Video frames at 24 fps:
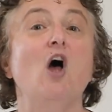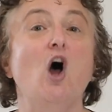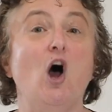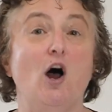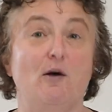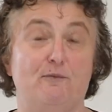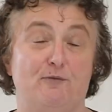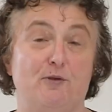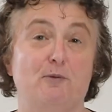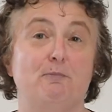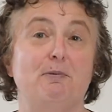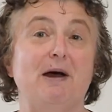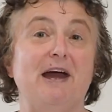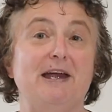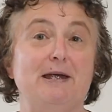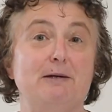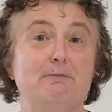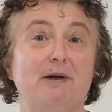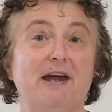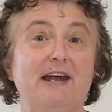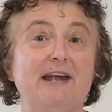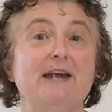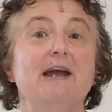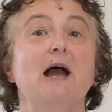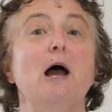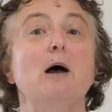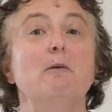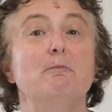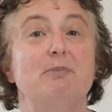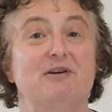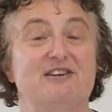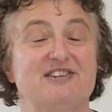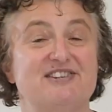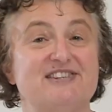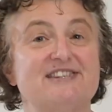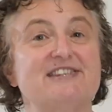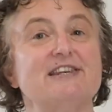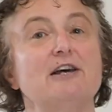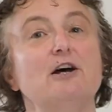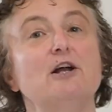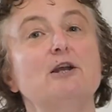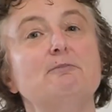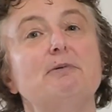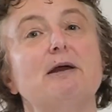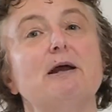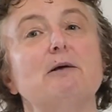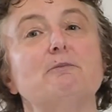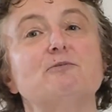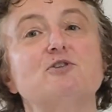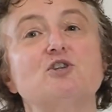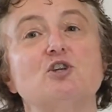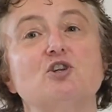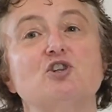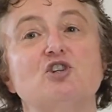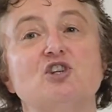of the baby, but certainly be able to